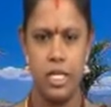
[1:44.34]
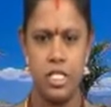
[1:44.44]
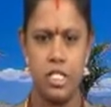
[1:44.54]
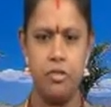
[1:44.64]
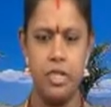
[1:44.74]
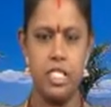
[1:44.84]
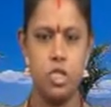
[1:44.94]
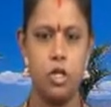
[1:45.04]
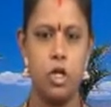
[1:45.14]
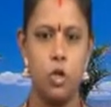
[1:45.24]
It
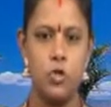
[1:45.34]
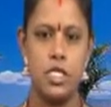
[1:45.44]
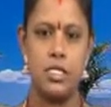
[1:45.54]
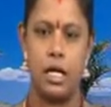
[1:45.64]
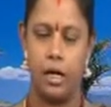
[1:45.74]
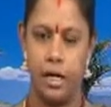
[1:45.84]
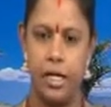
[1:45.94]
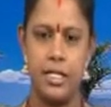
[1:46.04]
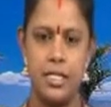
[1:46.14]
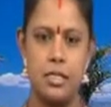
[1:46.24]
reveals to the users or
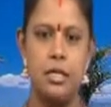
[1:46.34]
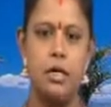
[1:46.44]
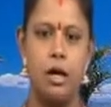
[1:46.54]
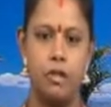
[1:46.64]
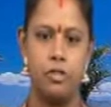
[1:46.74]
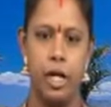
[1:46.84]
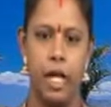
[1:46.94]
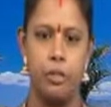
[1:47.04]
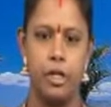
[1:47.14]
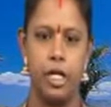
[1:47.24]
readers of the
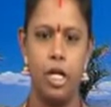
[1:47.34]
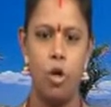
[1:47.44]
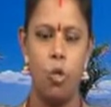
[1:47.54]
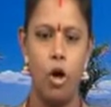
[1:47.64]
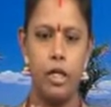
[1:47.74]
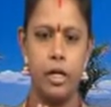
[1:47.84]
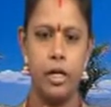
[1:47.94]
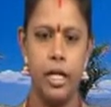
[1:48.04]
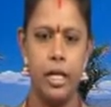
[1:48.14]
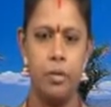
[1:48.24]
library what
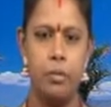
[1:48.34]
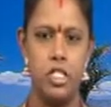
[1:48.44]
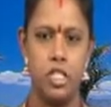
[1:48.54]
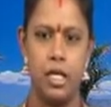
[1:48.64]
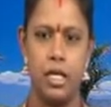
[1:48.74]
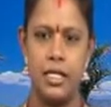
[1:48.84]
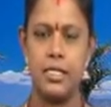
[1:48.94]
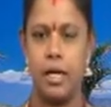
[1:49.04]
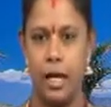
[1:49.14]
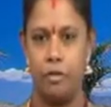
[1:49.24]
reading material
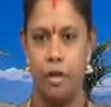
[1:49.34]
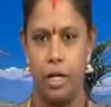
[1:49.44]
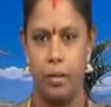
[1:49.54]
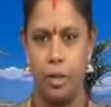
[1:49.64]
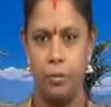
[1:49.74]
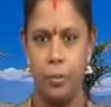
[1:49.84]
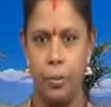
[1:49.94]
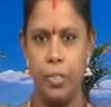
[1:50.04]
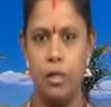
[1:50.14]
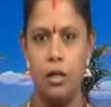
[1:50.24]
is available.
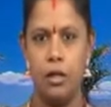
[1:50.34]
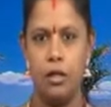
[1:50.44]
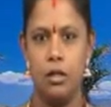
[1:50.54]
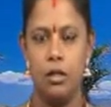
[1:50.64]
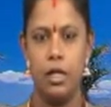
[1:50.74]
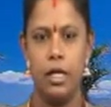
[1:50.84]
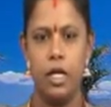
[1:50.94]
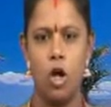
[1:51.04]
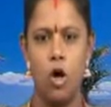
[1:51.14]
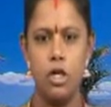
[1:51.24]

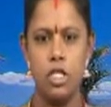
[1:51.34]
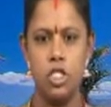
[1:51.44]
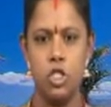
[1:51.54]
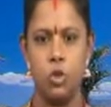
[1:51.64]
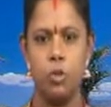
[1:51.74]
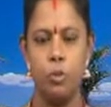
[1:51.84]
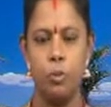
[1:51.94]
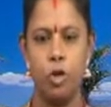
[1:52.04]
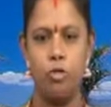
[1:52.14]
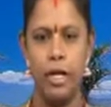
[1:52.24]
In order to
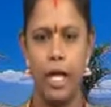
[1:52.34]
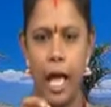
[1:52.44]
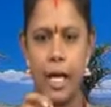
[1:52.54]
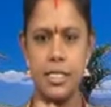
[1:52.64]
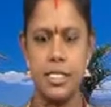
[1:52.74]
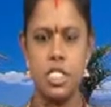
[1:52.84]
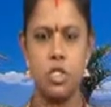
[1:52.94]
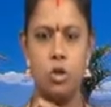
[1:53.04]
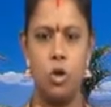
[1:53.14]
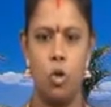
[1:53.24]
provide
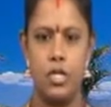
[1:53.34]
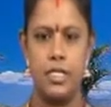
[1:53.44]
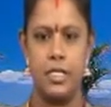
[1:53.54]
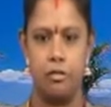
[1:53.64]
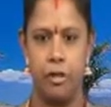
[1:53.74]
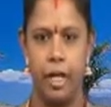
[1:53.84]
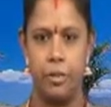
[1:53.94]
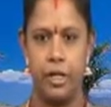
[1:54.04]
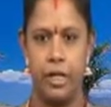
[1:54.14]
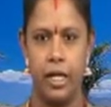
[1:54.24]
access to the holdings of
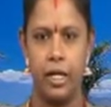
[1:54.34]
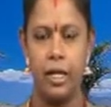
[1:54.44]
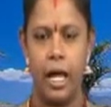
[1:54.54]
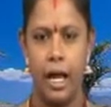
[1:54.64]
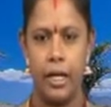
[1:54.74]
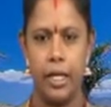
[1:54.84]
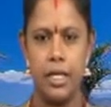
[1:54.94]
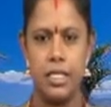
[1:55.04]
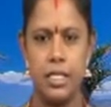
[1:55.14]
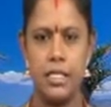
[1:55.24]
library, an
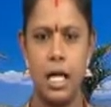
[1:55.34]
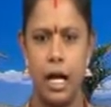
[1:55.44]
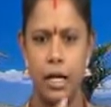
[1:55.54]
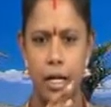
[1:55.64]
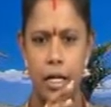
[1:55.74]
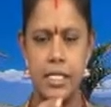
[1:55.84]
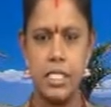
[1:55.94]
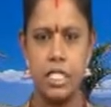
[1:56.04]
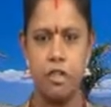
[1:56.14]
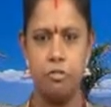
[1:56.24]
index or a
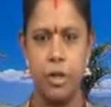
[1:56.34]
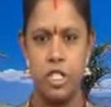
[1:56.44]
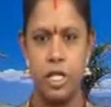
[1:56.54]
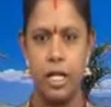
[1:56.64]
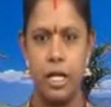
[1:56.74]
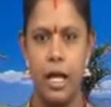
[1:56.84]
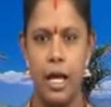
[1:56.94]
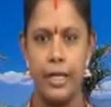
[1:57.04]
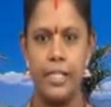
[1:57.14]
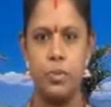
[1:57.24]
list of material
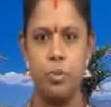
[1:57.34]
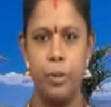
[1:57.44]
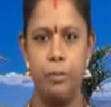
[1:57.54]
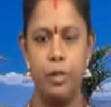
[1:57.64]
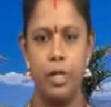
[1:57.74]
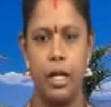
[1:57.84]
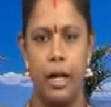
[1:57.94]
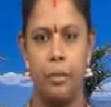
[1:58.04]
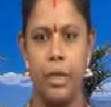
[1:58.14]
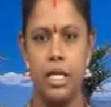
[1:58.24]
is prepared
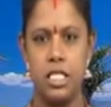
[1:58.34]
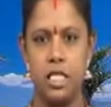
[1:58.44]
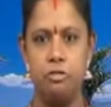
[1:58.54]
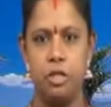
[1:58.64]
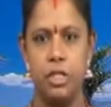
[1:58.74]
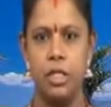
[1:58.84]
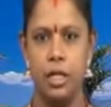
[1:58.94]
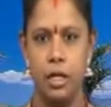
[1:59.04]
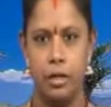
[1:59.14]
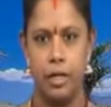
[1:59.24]
and maintained for the
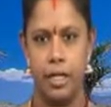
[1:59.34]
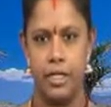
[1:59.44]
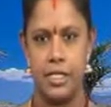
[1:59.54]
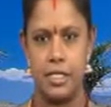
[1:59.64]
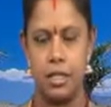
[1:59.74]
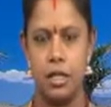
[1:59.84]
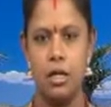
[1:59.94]
readers.